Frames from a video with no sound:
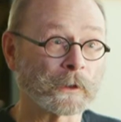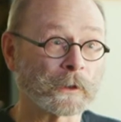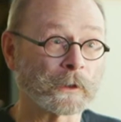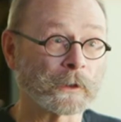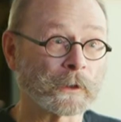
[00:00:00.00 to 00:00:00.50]

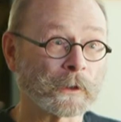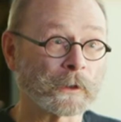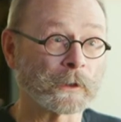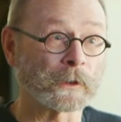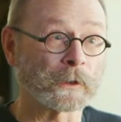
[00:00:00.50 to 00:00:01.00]

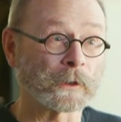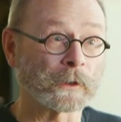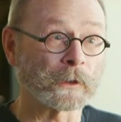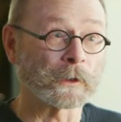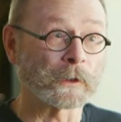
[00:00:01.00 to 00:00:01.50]

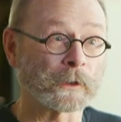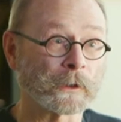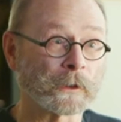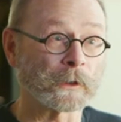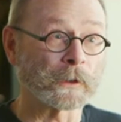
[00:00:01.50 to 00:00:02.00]

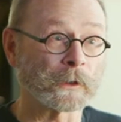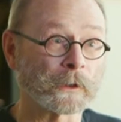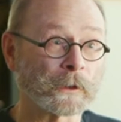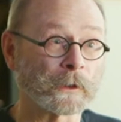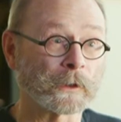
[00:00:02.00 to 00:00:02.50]

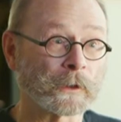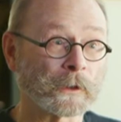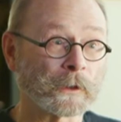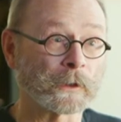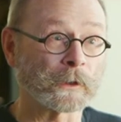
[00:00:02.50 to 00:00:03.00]

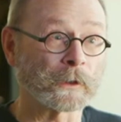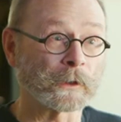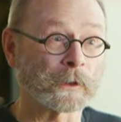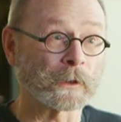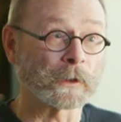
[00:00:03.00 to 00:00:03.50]

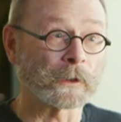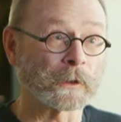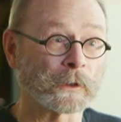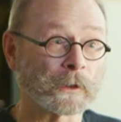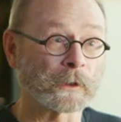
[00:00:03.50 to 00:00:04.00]

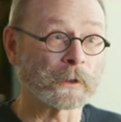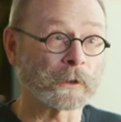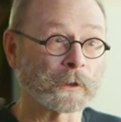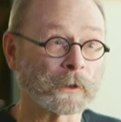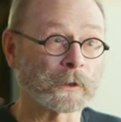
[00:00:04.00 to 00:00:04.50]

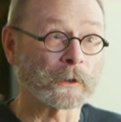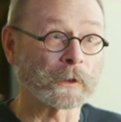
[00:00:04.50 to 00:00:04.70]
(not speaking)